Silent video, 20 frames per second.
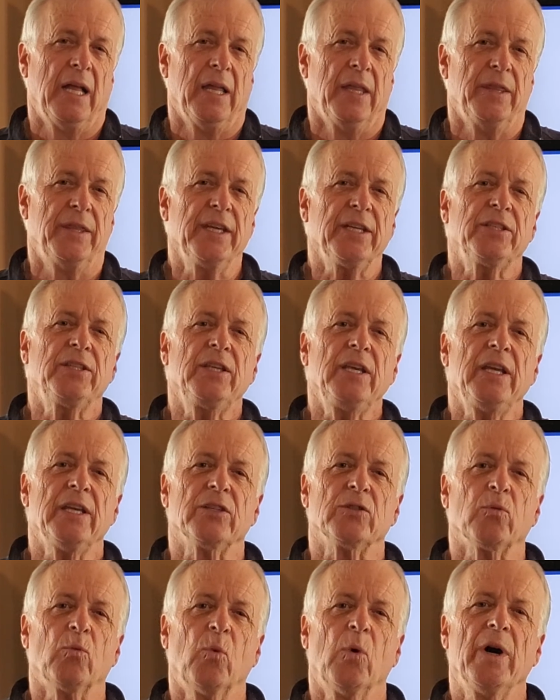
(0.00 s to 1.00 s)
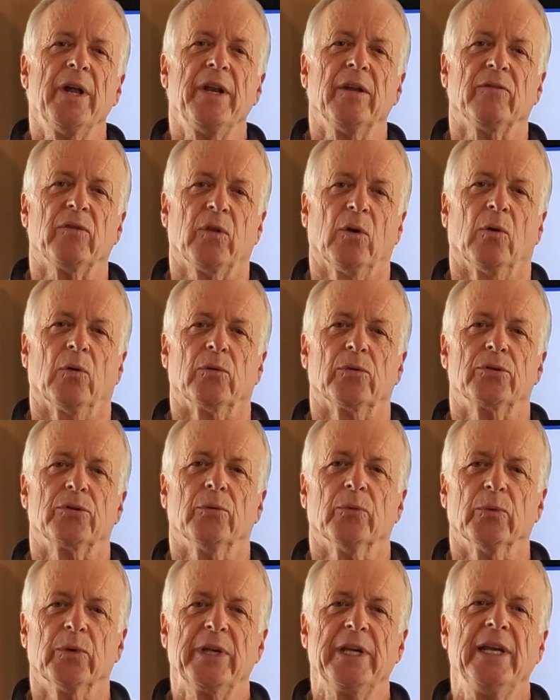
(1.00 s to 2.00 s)
This is one of those
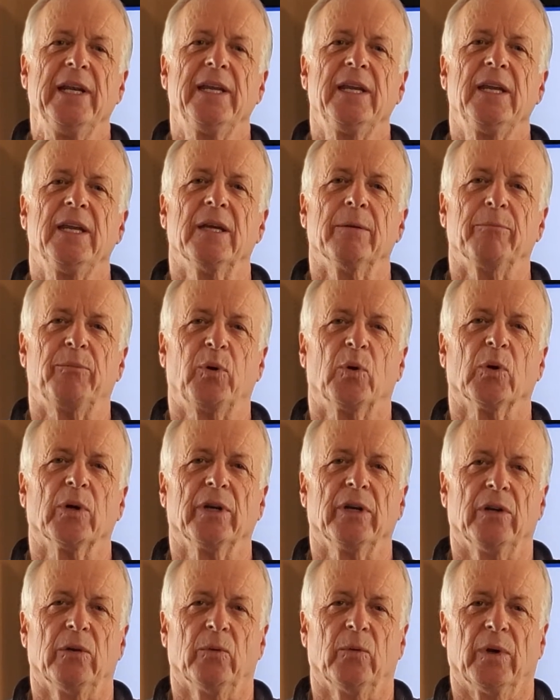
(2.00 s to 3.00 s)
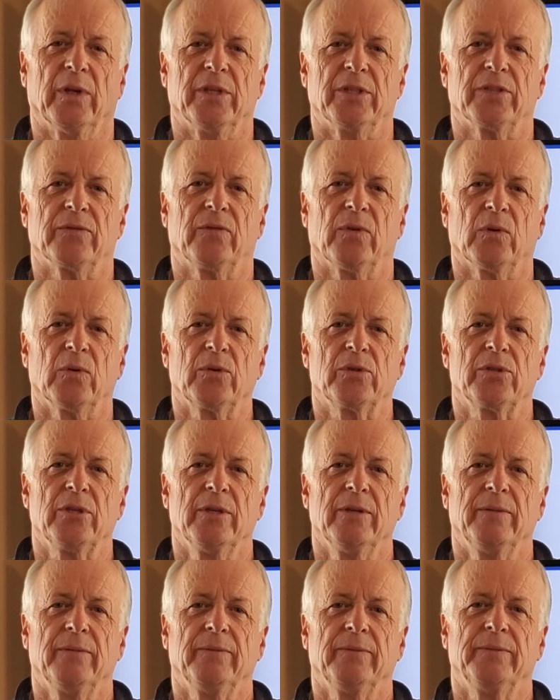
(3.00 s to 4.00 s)
really important ones, folks.
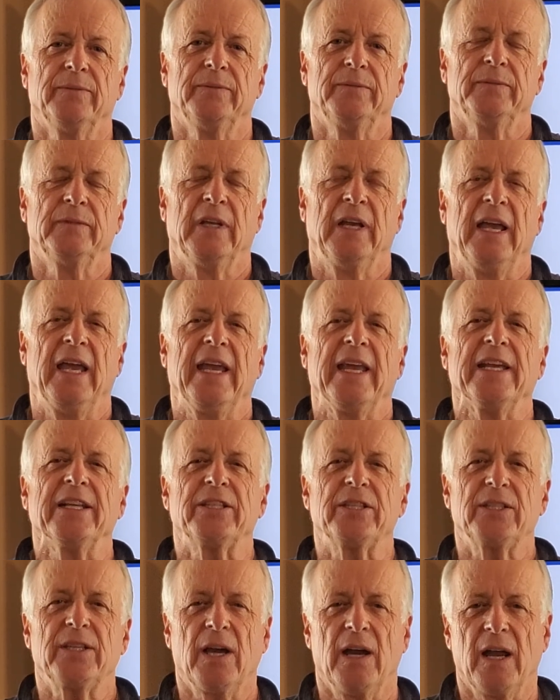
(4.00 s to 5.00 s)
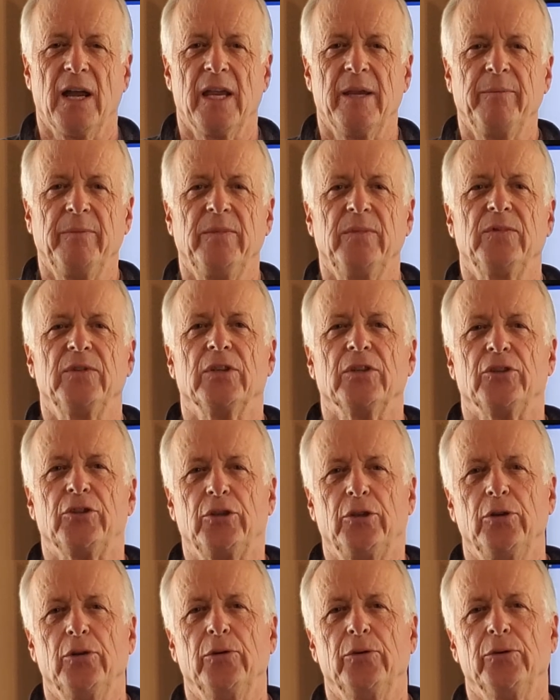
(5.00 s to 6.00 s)
It's time to
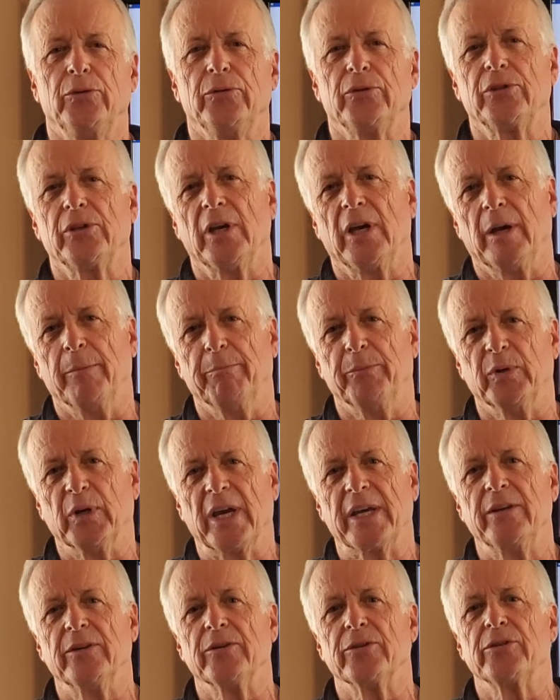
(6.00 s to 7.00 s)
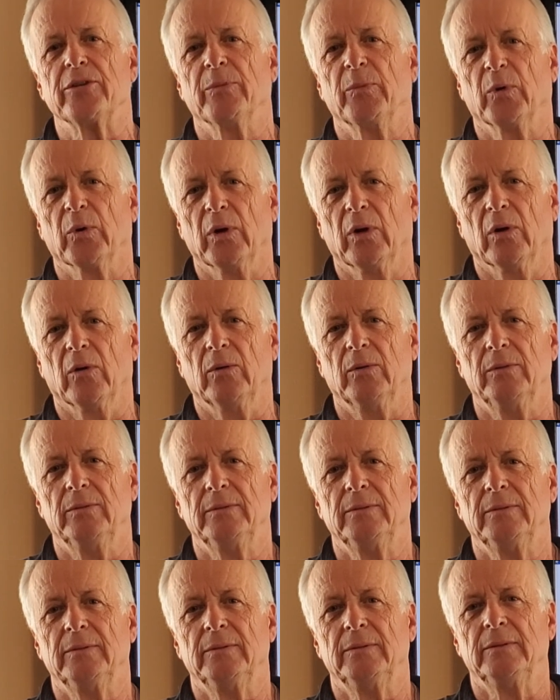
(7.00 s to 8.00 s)
choose a brighter tomorrow.
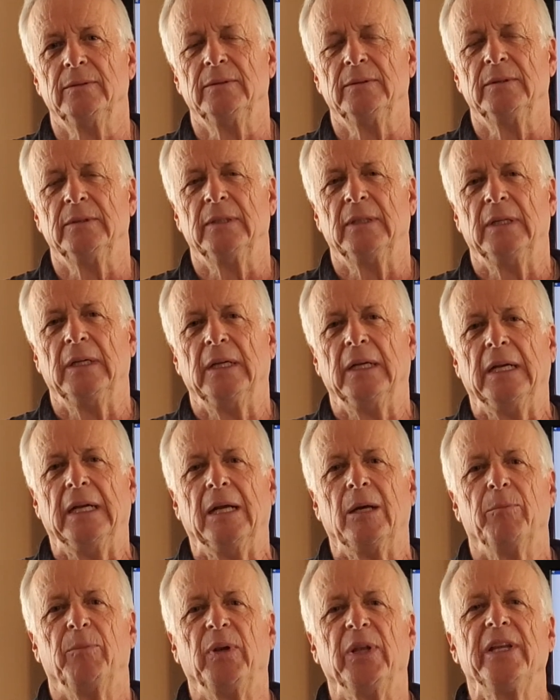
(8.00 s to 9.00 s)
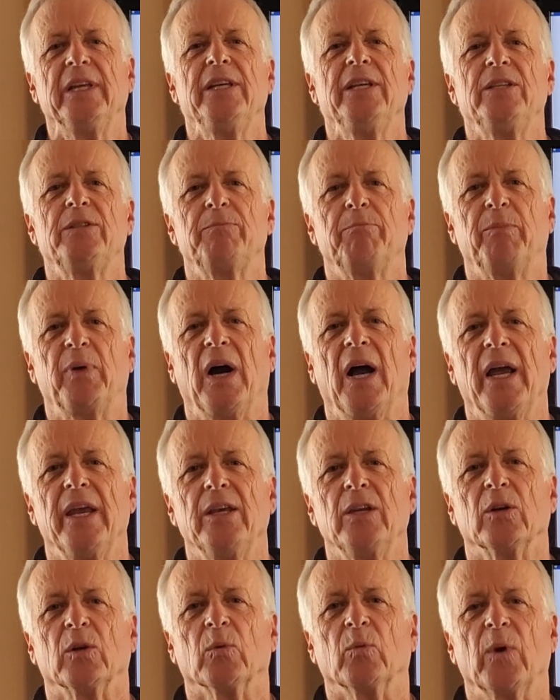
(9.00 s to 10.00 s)
Please buy
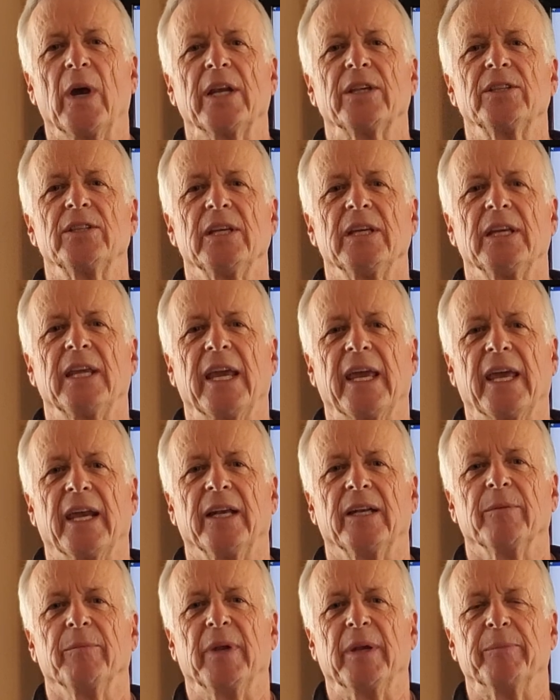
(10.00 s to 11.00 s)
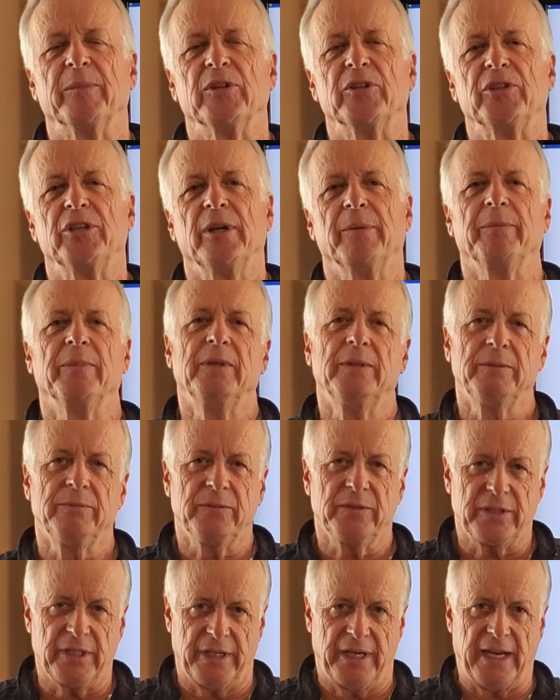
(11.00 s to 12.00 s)
your Wexit Canada membership
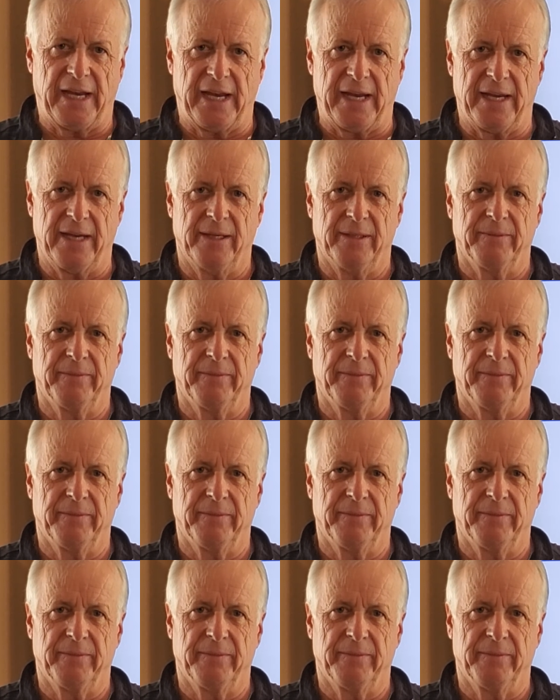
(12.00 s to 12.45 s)
today.